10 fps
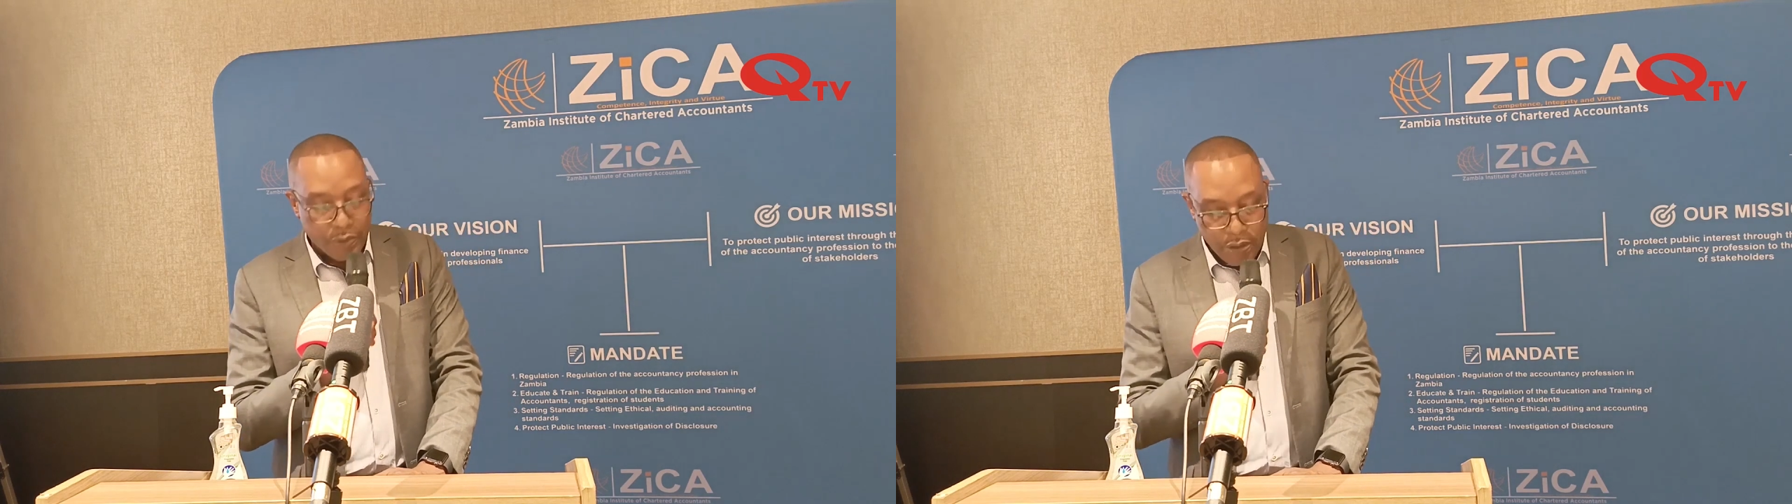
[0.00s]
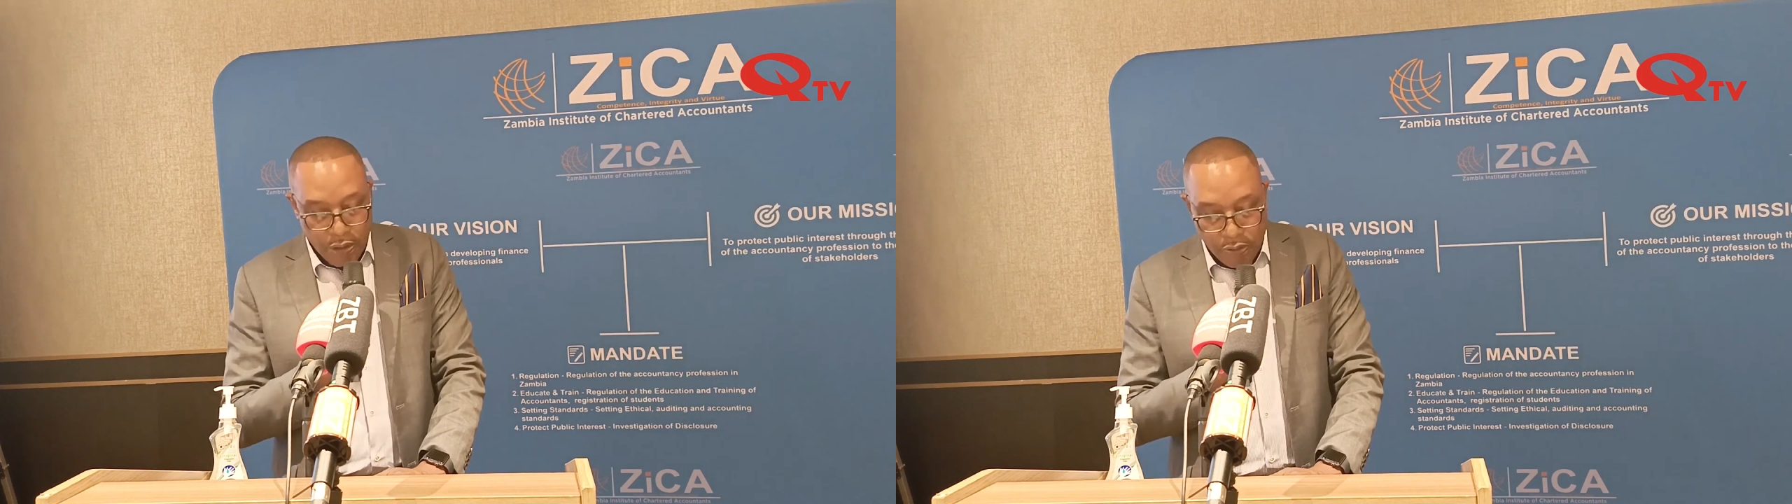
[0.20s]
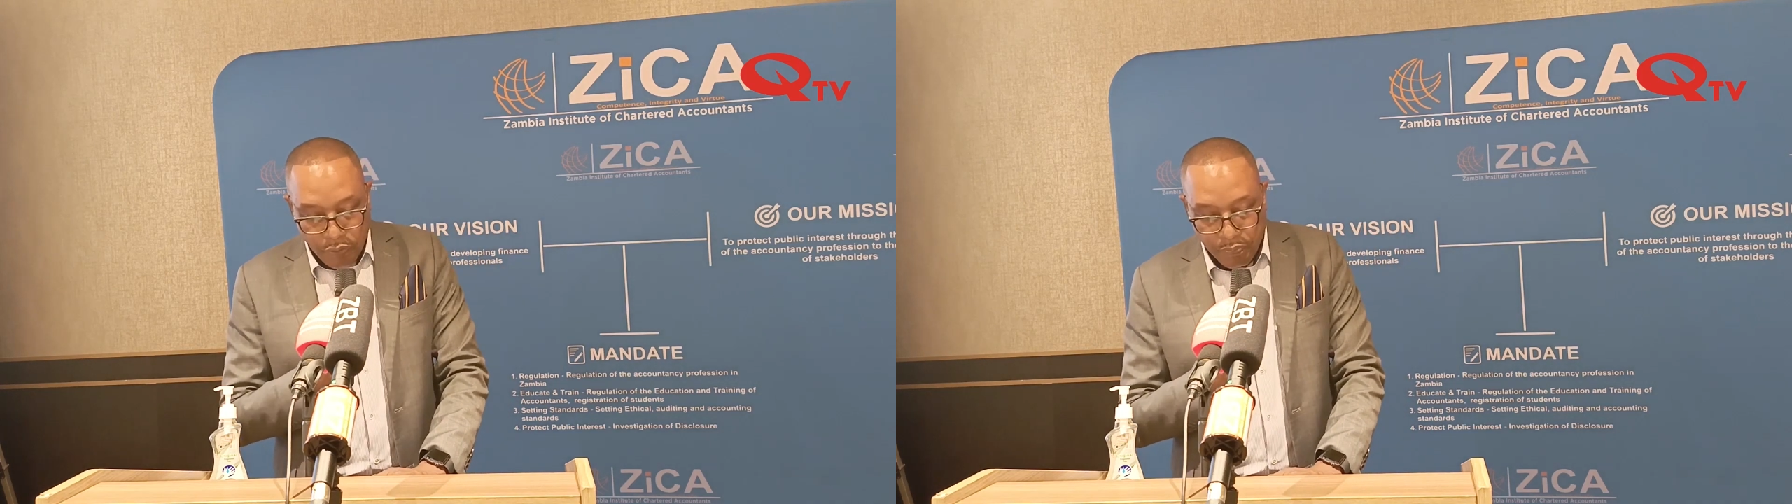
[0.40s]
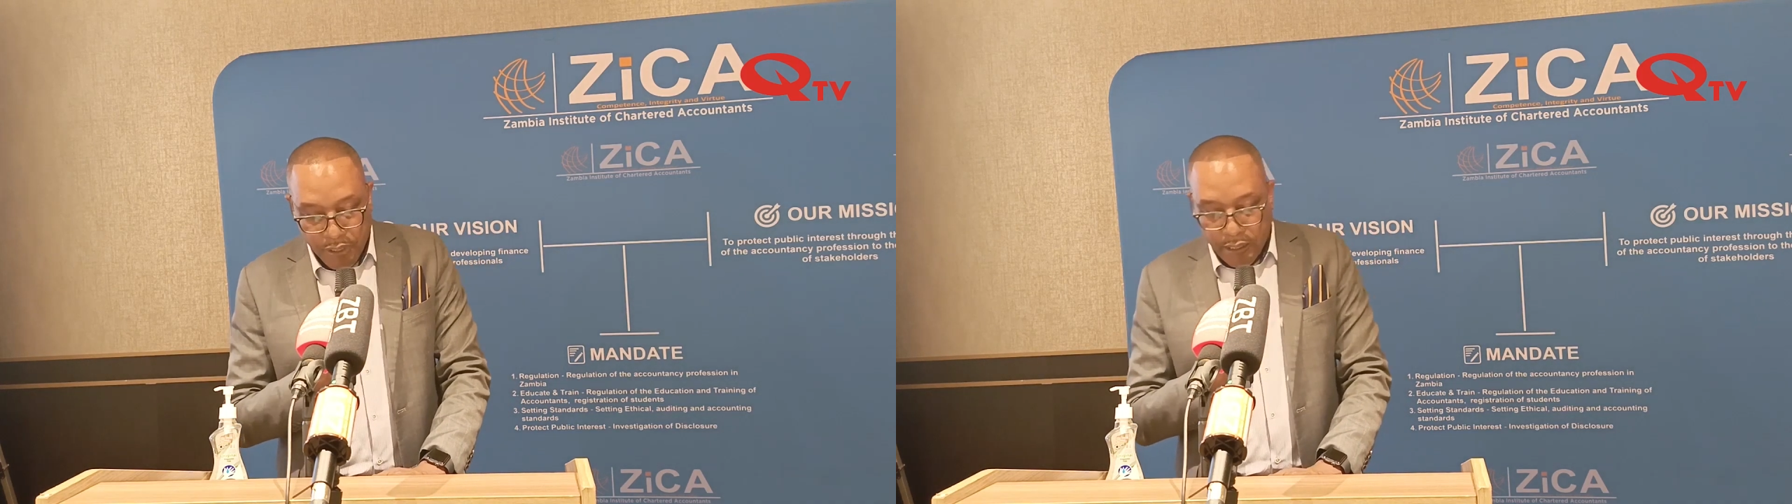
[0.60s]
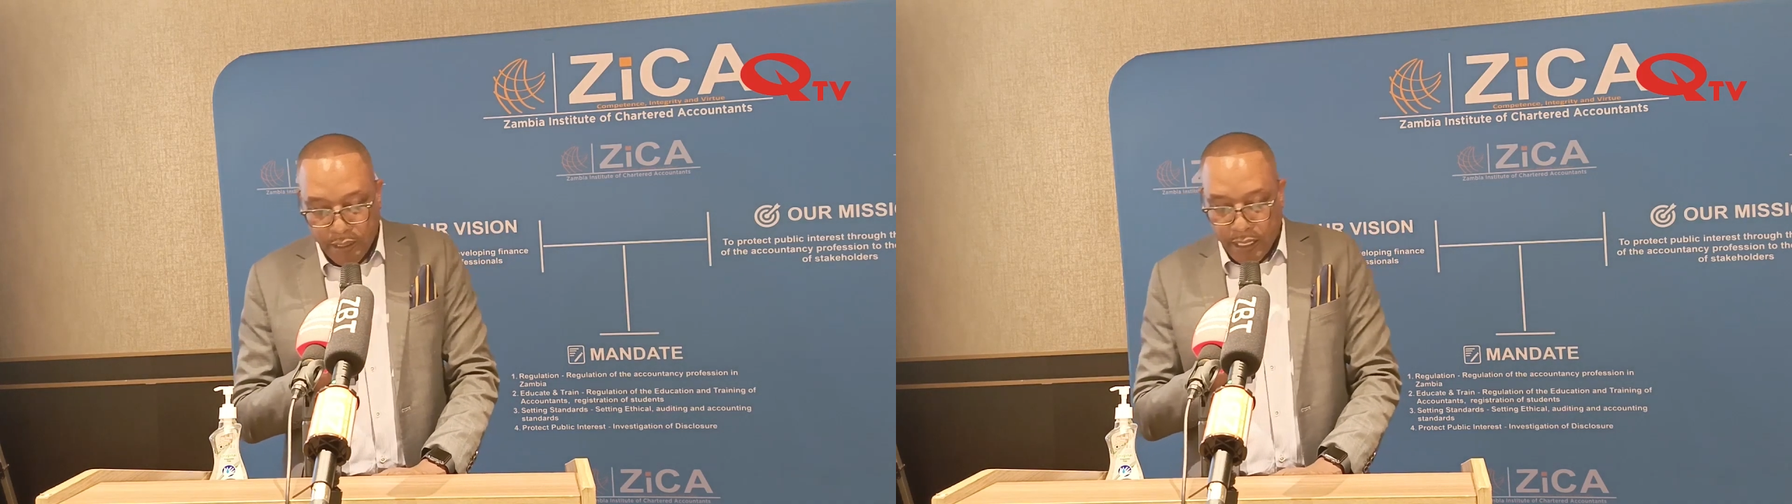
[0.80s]
to
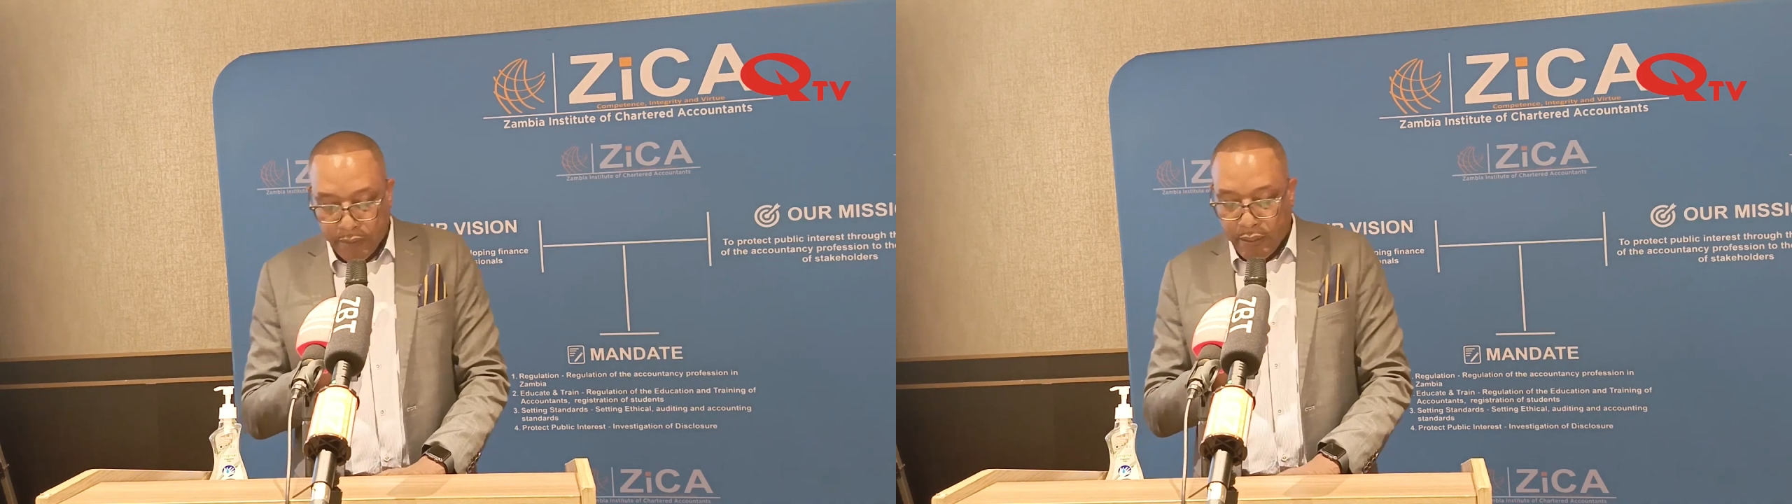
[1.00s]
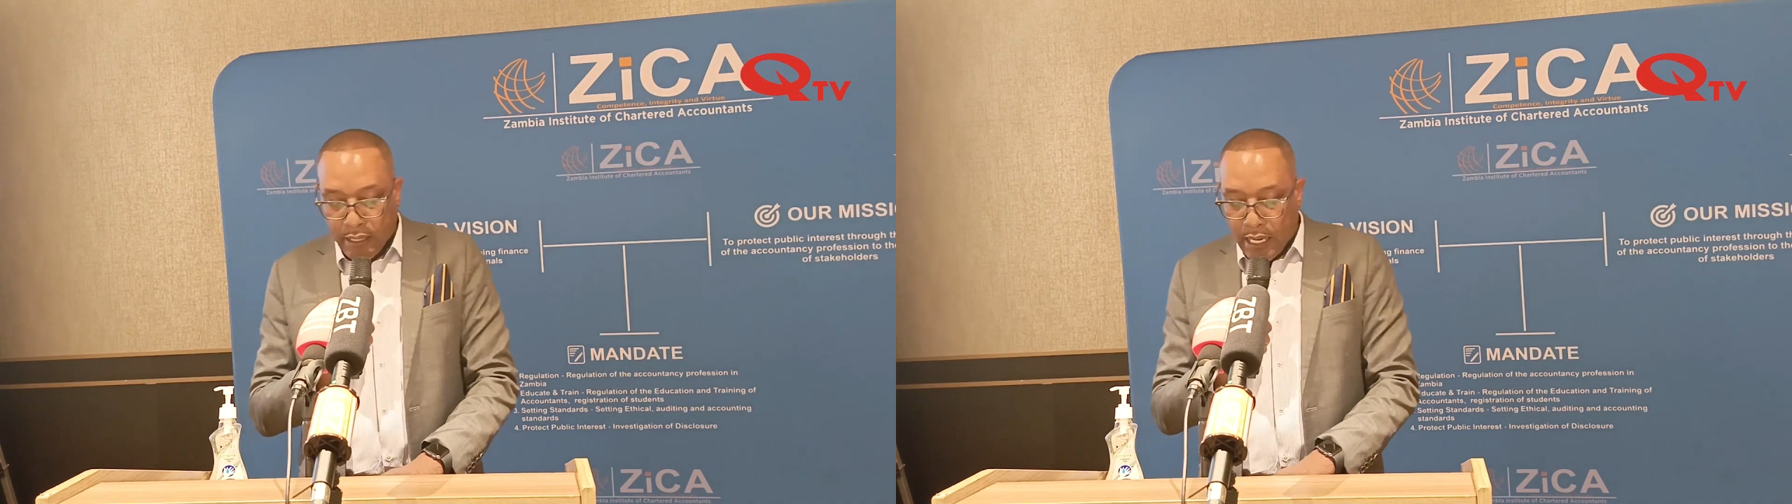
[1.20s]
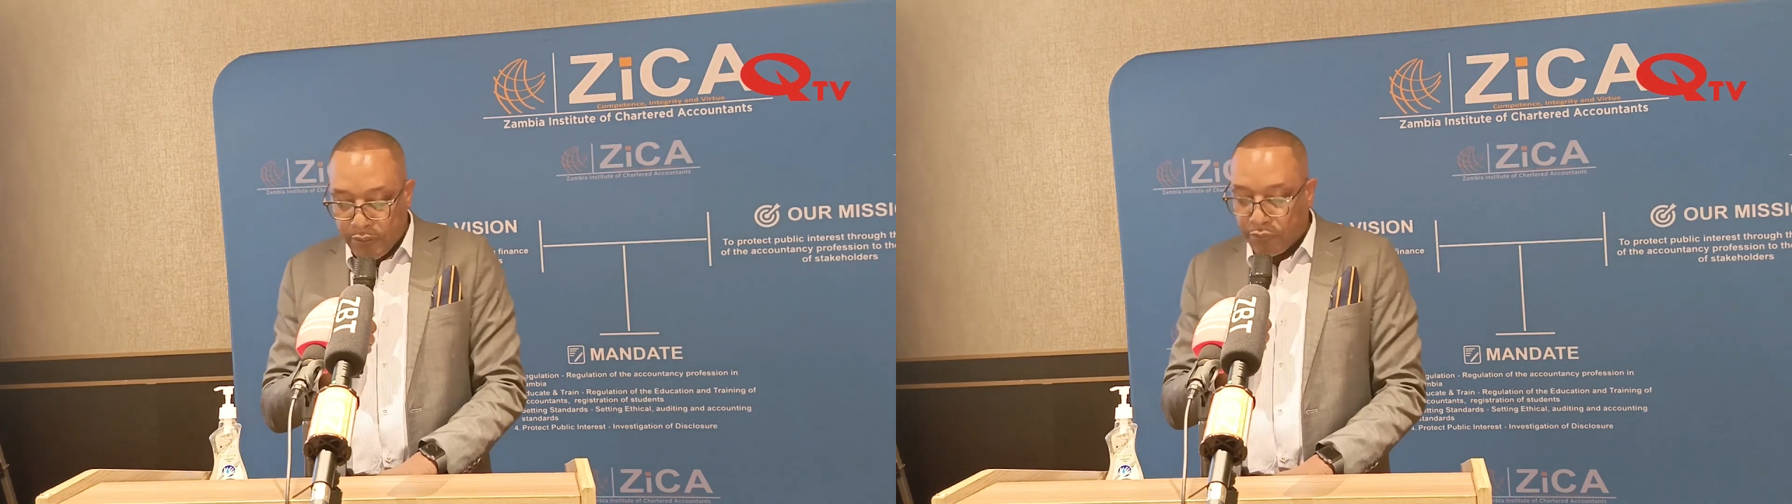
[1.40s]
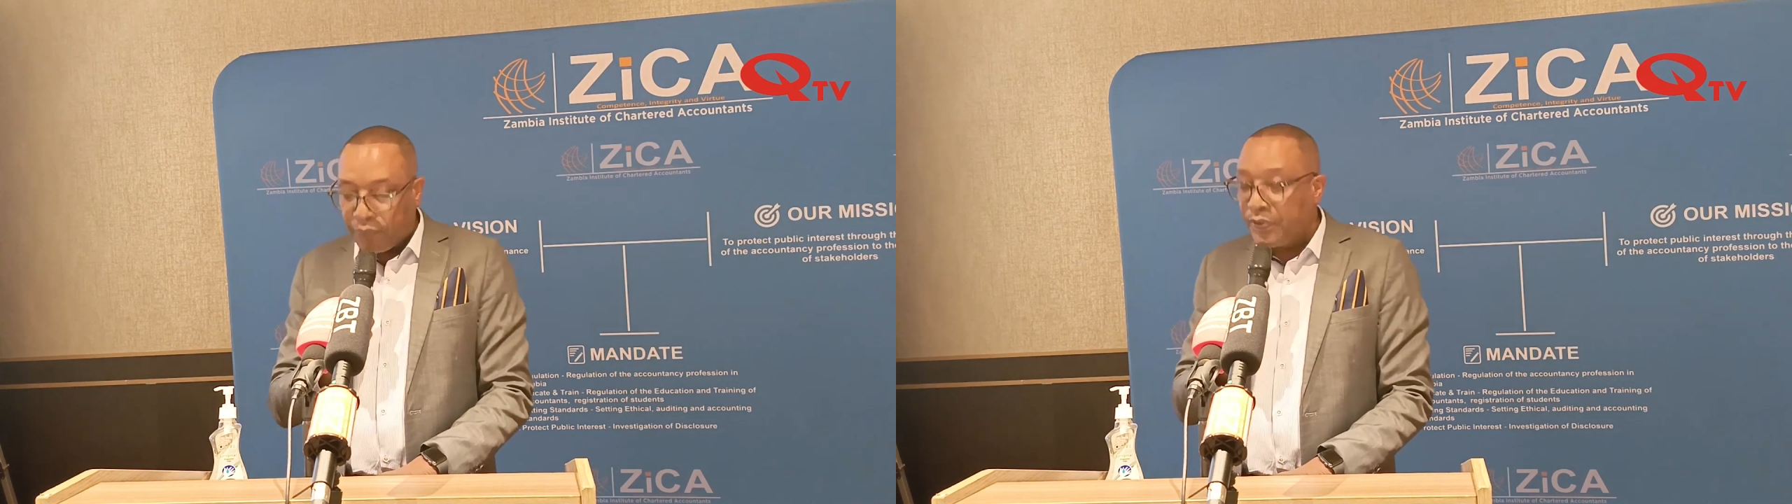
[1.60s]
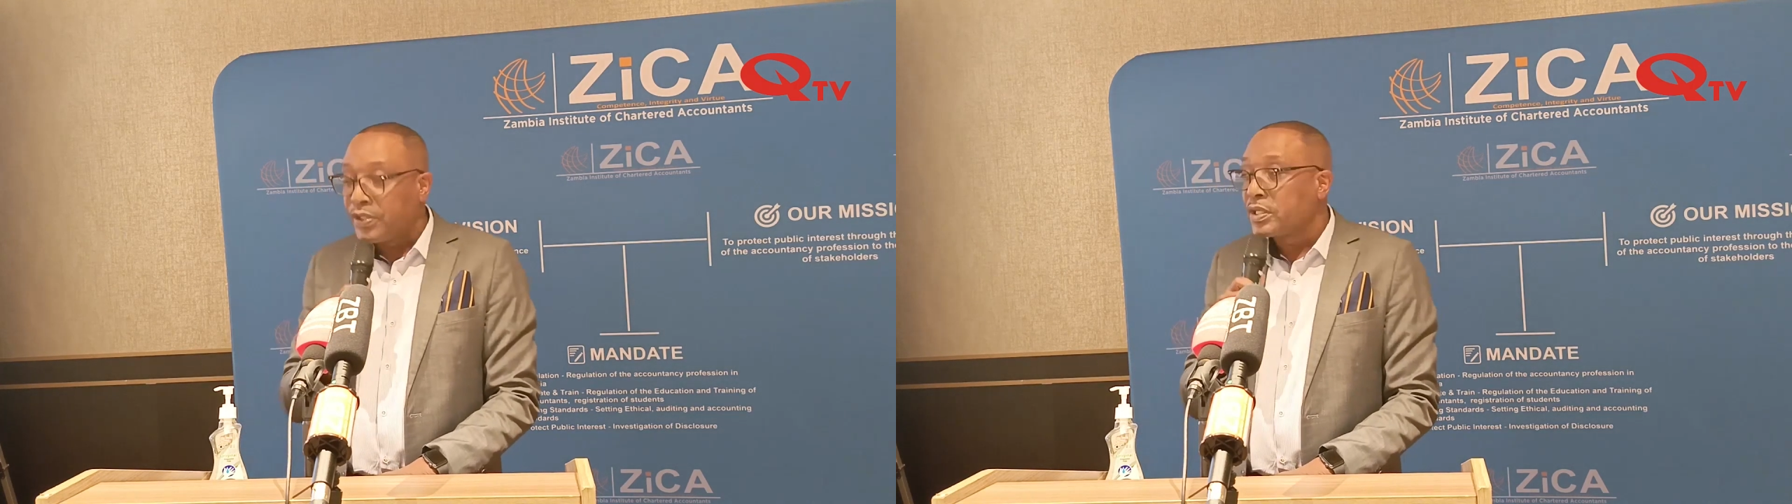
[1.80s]
be an annual
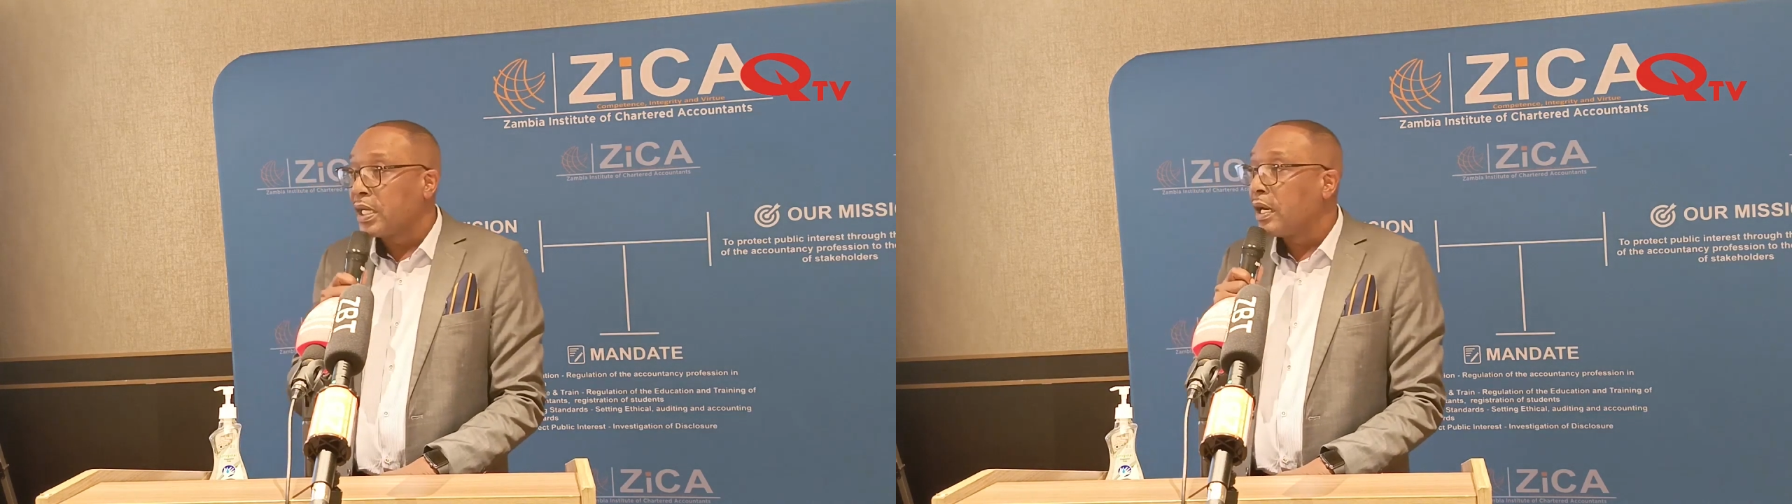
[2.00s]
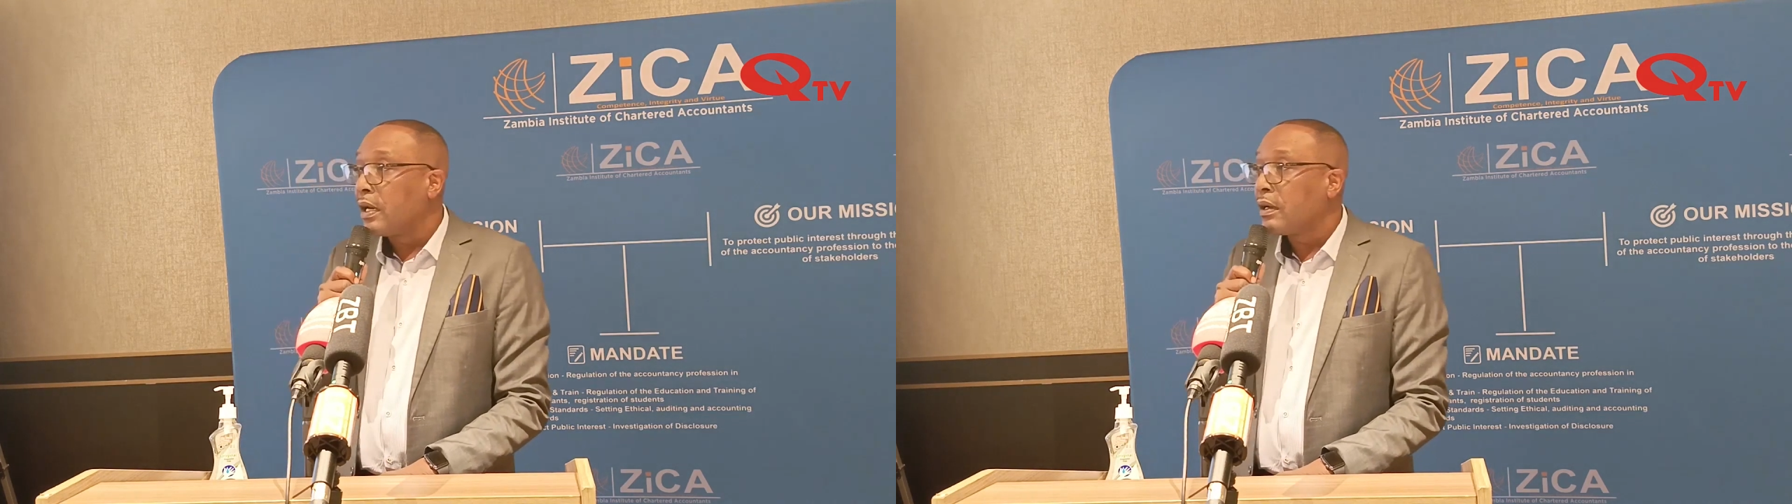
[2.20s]
feature